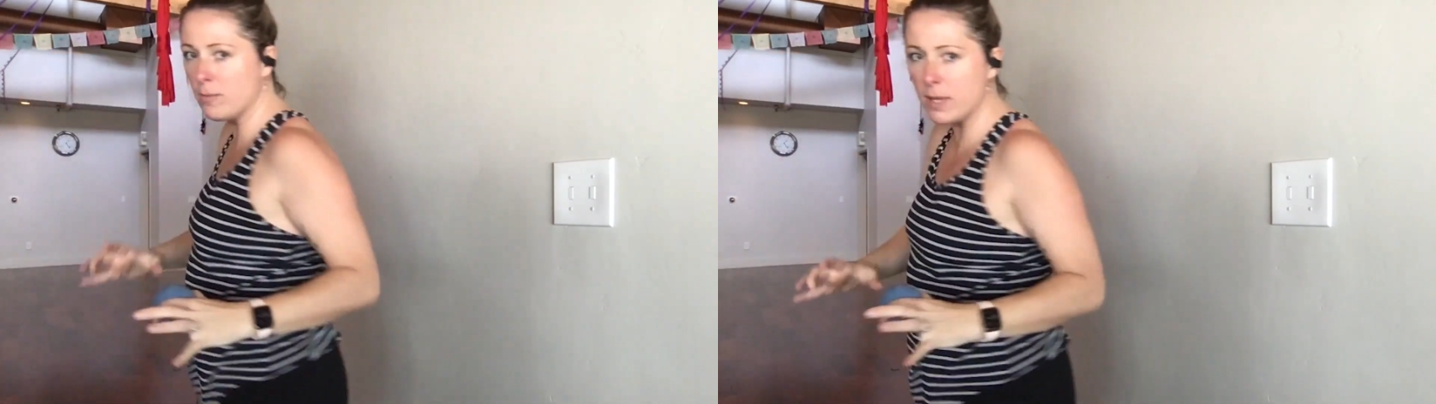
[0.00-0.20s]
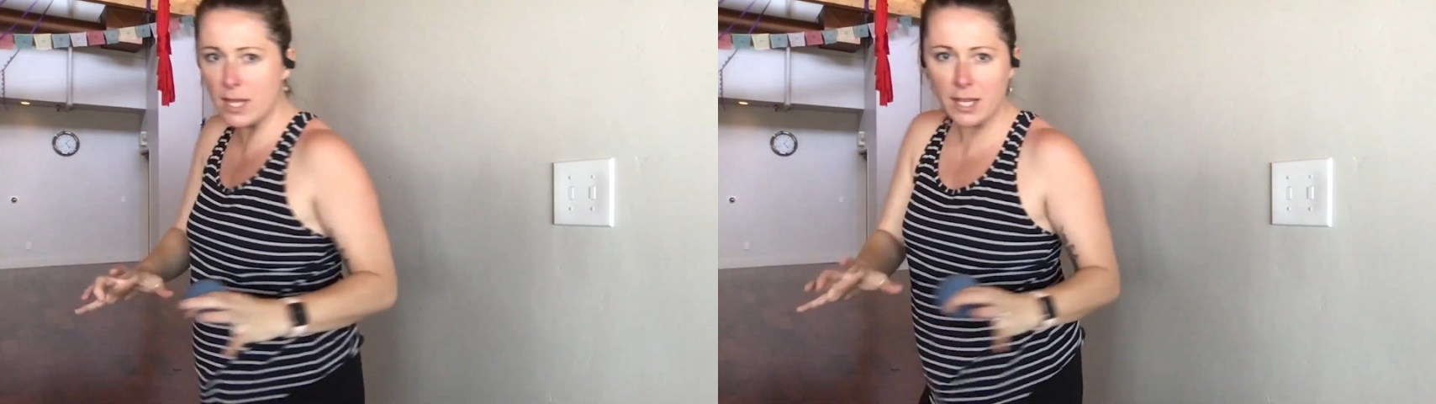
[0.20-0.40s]

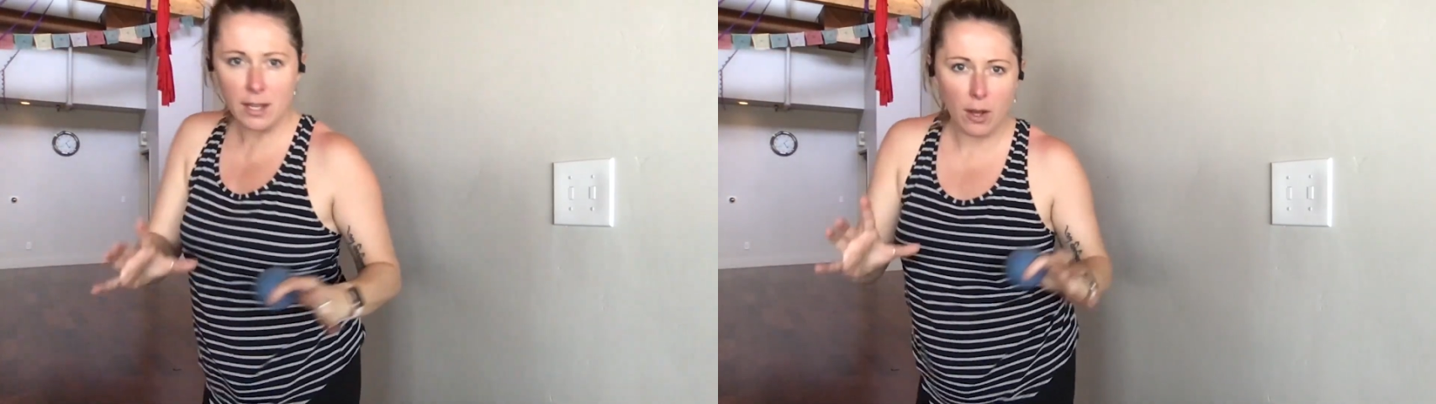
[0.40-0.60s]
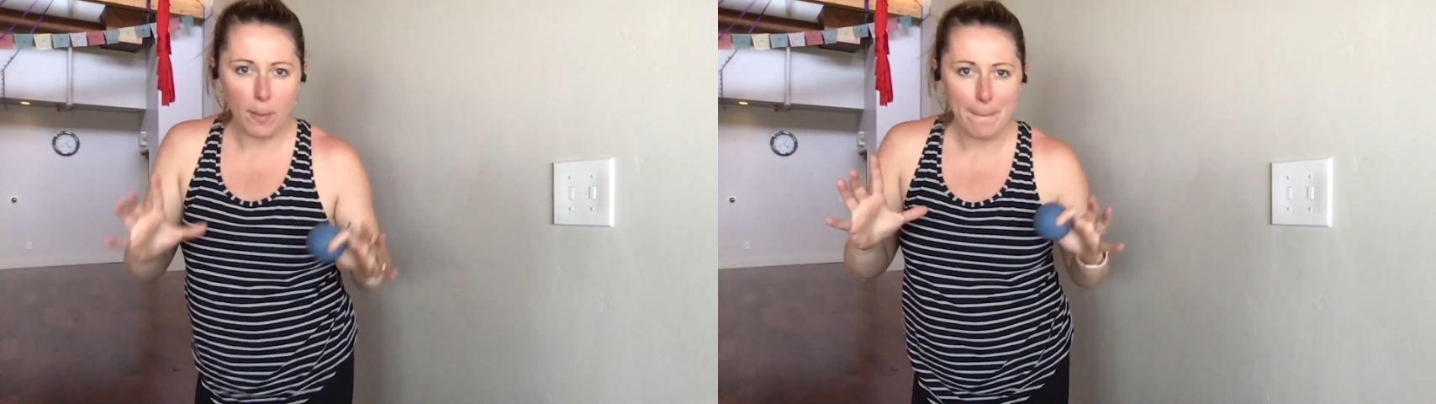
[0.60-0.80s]
arm and they
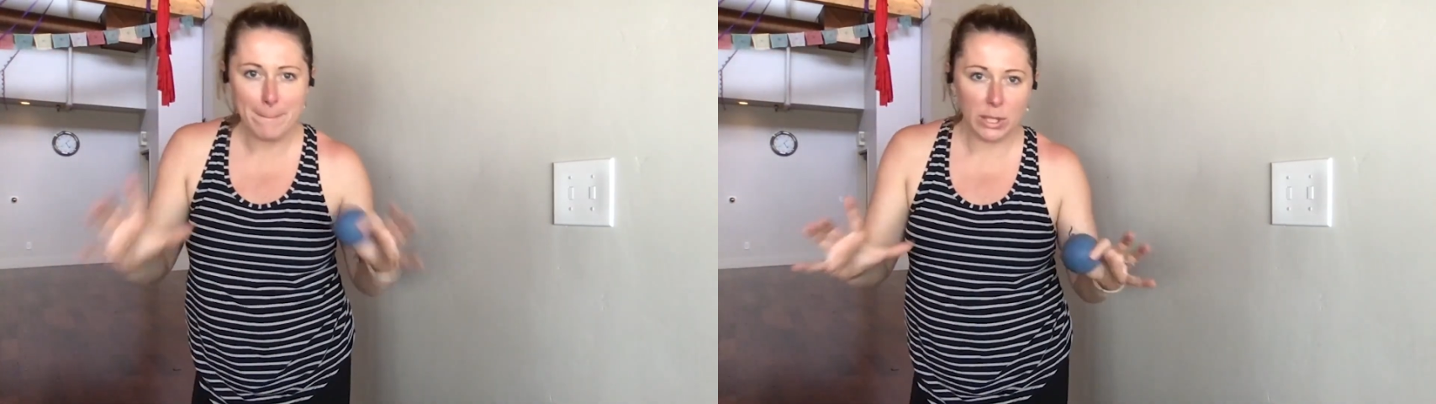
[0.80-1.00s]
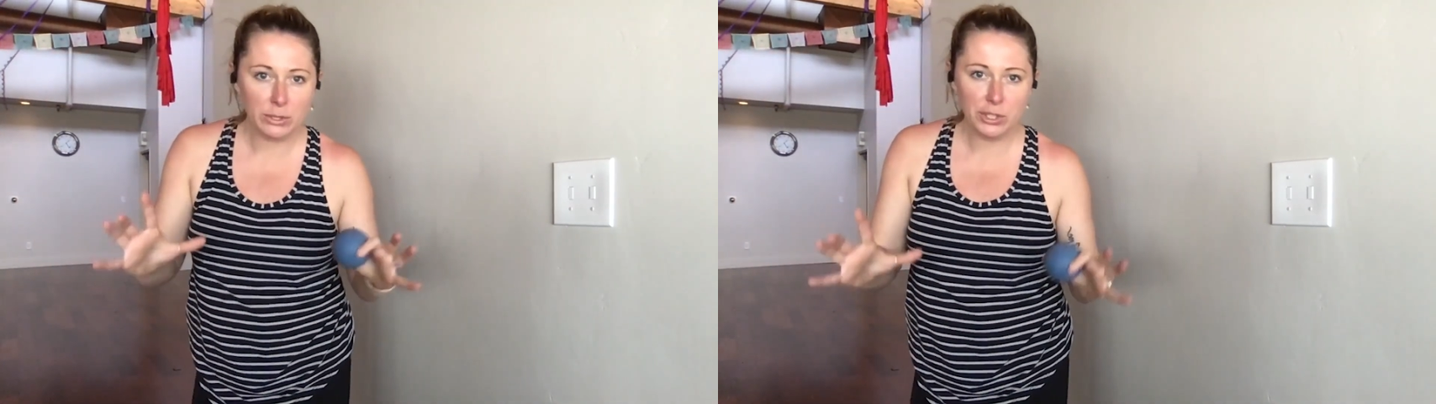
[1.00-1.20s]
get all
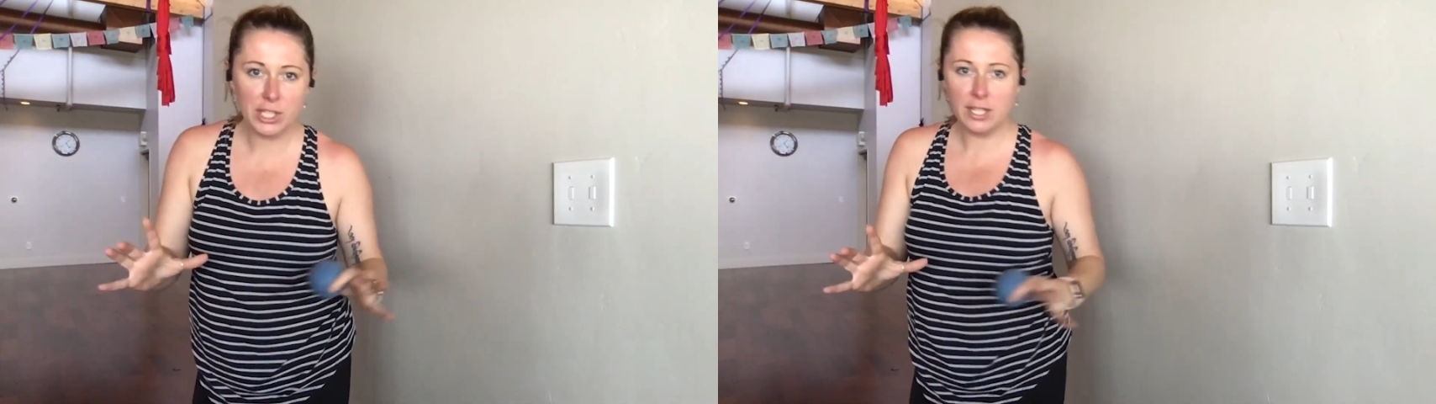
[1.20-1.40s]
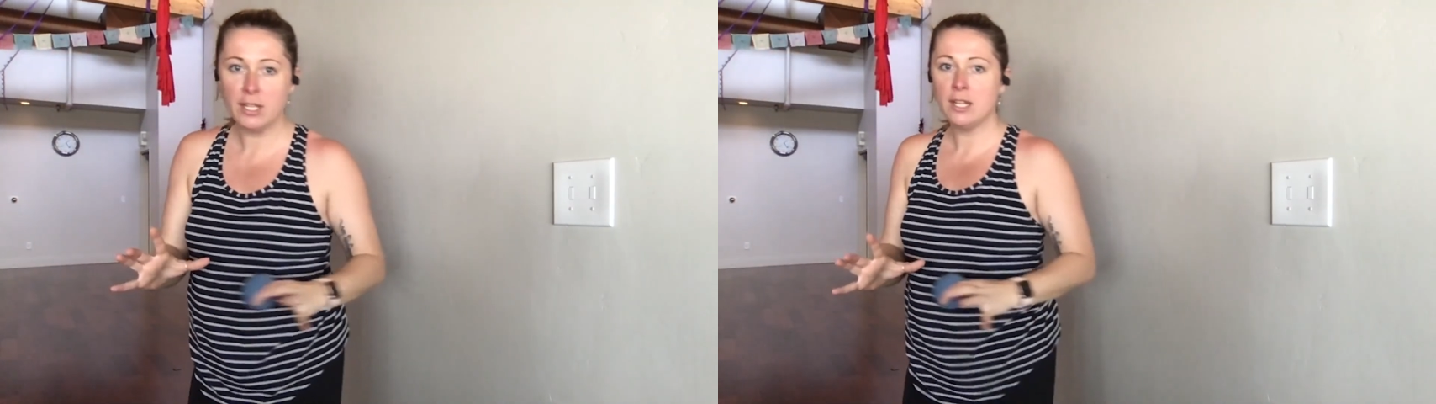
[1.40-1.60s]

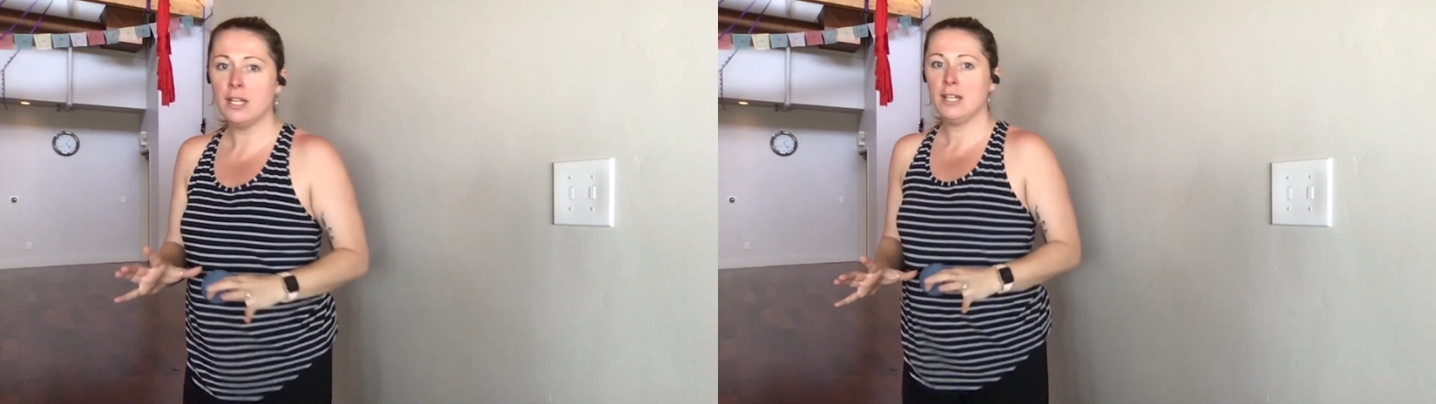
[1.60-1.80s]
bulgy.